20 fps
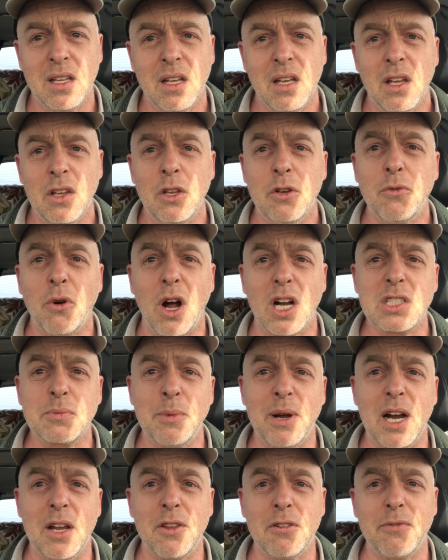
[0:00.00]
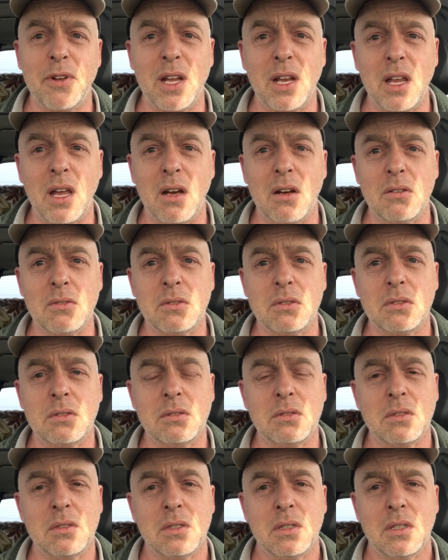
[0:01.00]
You've watched my other videos.
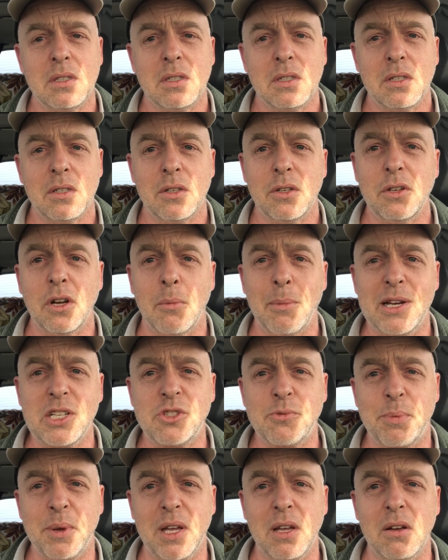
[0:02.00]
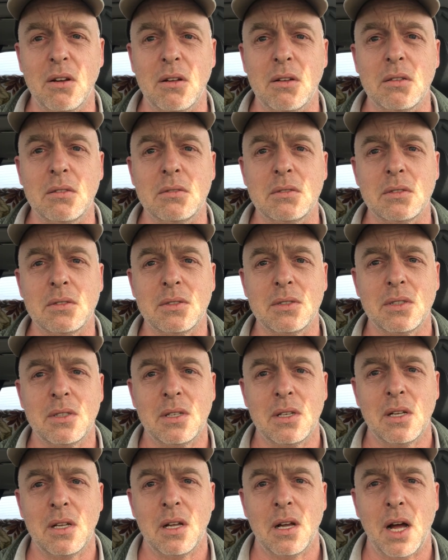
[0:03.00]
You know my spiel.
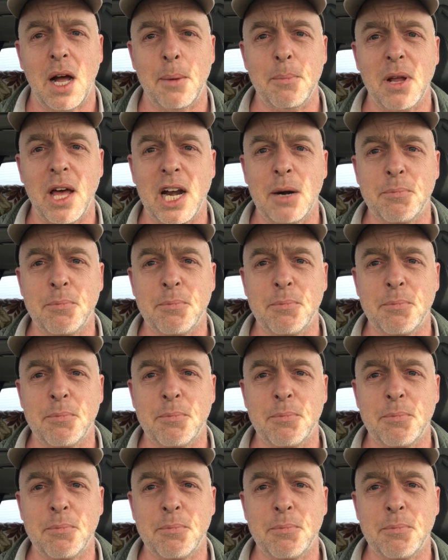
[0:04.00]
I'm not a